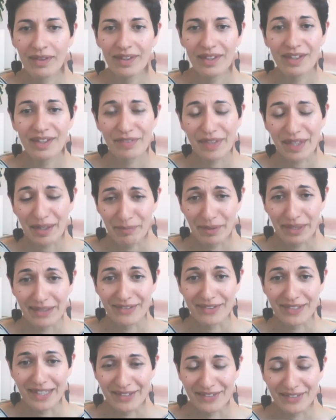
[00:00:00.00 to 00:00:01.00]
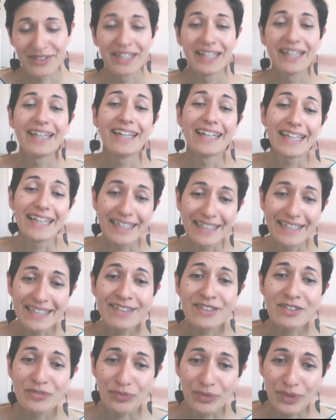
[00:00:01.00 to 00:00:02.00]
If that makes sense. It
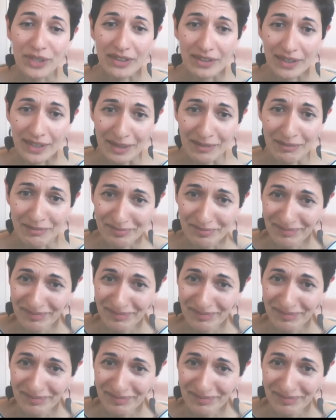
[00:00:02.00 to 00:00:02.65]
doesn't really.